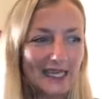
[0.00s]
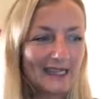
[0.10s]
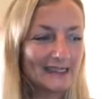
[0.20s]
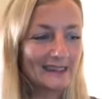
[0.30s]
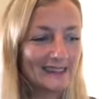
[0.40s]

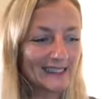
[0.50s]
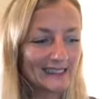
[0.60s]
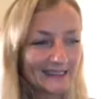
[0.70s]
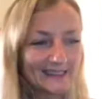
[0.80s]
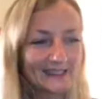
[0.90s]
And
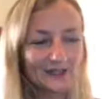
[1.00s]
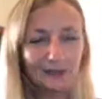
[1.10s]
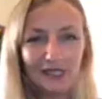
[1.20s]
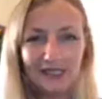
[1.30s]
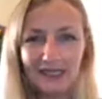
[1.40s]
it's
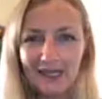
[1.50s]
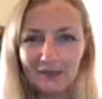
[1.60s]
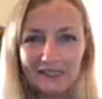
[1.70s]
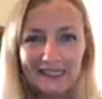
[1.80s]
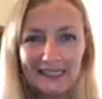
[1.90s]
just been
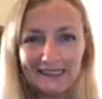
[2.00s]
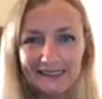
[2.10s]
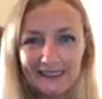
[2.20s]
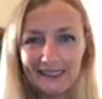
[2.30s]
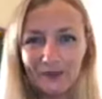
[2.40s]

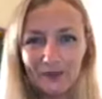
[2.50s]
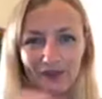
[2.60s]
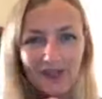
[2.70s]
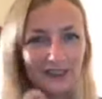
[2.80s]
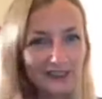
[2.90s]
outstanding.
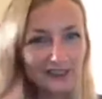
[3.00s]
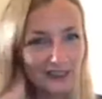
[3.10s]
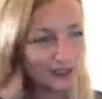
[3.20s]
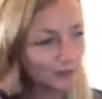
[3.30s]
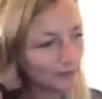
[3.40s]
We've had
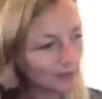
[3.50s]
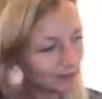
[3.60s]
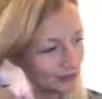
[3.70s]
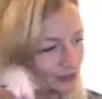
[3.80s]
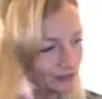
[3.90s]
so
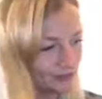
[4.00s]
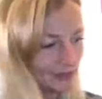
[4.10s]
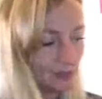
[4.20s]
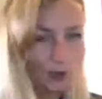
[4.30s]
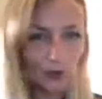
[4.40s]
much
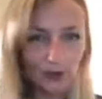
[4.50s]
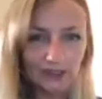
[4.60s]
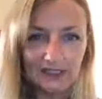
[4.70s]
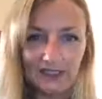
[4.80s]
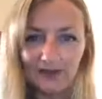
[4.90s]
response.